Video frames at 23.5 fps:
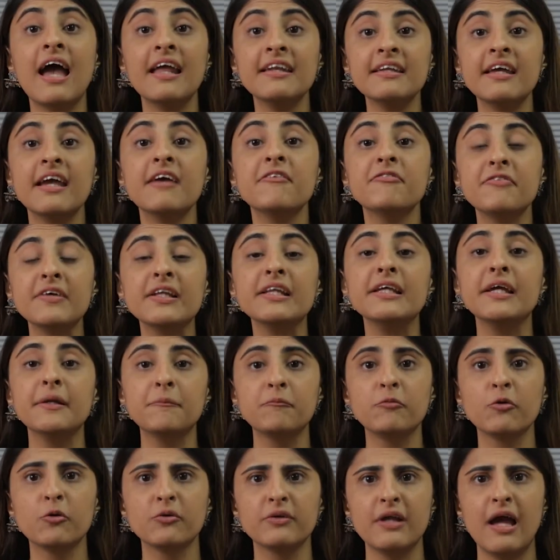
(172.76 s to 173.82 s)
an
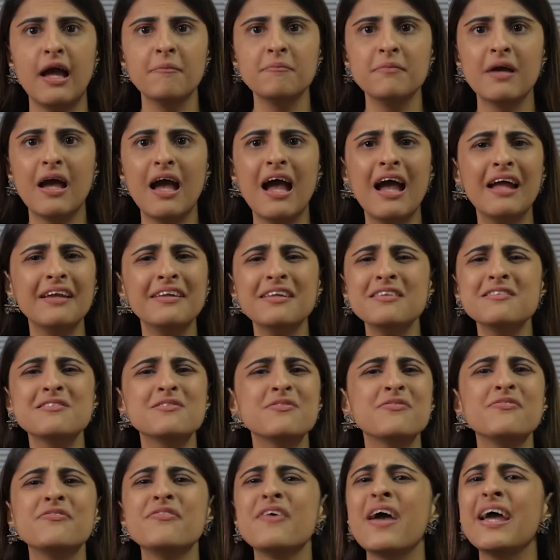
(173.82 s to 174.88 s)
affiliate program and
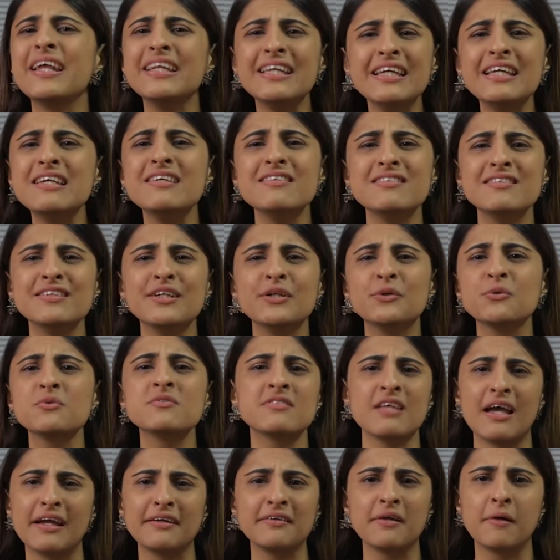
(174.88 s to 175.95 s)
it's very easy to
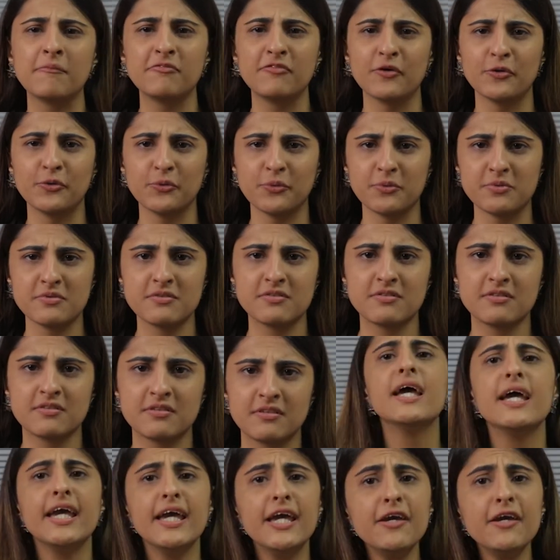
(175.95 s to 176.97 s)
sign up for those.